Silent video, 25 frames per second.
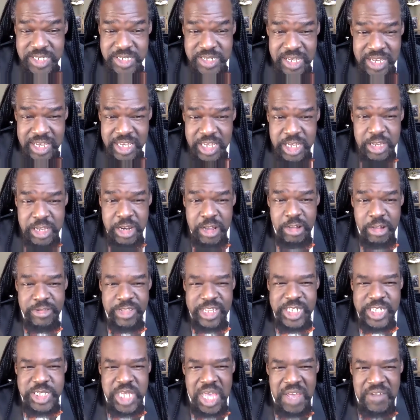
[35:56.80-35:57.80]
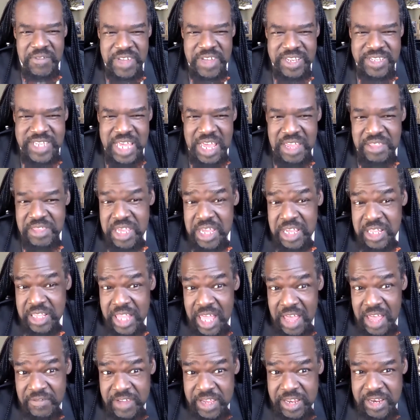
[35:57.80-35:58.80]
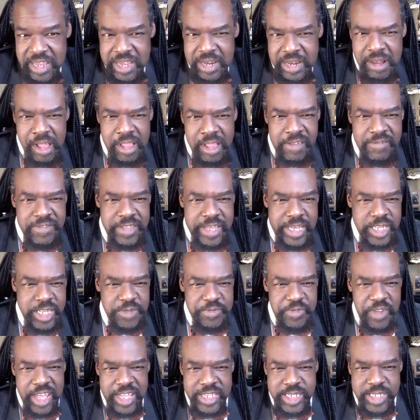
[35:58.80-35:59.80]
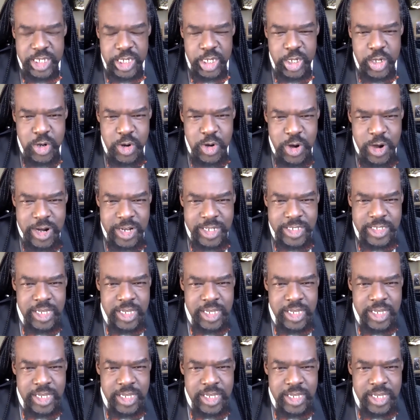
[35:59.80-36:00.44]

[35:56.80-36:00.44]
the 7 and the 11 and all of these fancy chords,